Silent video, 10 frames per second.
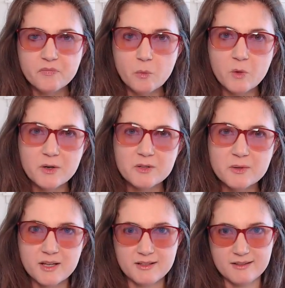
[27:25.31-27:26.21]
where you
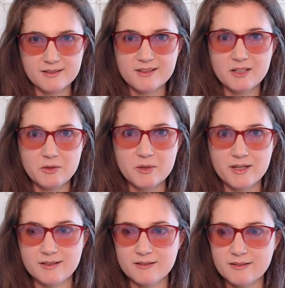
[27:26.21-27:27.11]

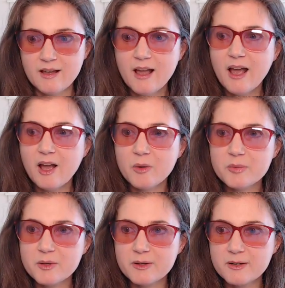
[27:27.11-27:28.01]
can help
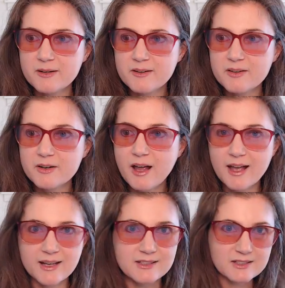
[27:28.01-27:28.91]
your
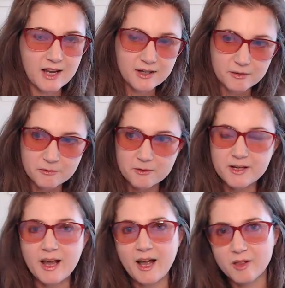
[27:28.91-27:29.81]
head just kind of
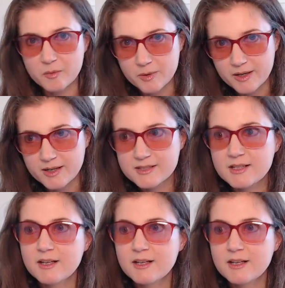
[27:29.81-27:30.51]
recalibrate